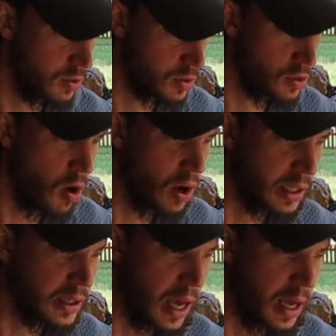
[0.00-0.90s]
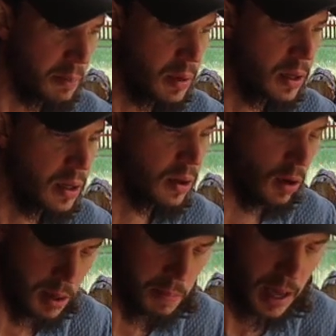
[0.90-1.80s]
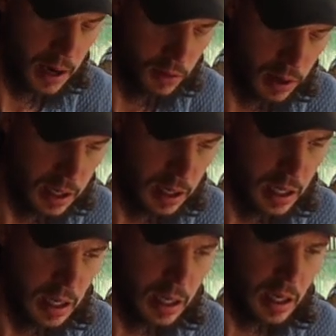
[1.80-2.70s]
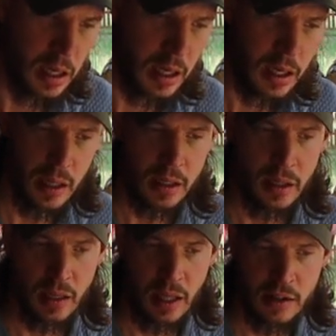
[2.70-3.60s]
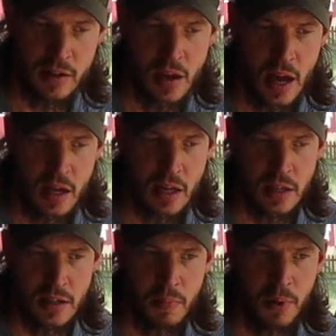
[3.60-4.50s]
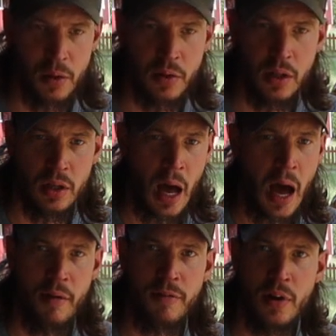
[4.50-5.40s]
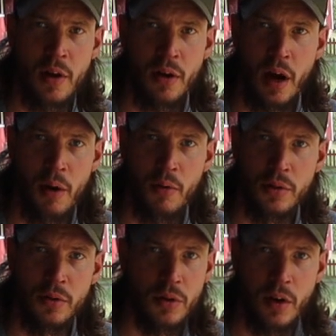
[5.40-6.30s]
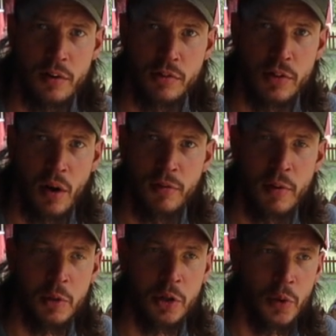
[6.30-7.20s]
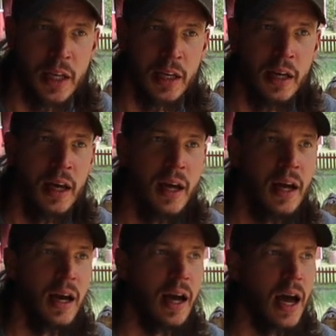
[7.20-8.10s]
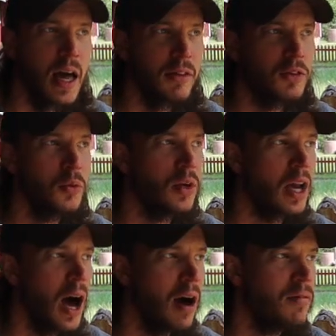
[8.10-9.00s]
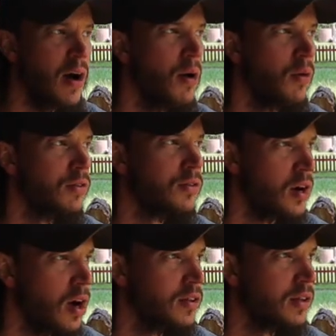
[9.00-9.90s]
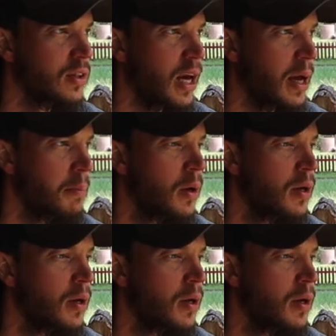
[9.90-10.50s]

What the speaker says: sawing time on a battery, let's say it's about half an hour doing other stuff in between and 2.5 hour charging time,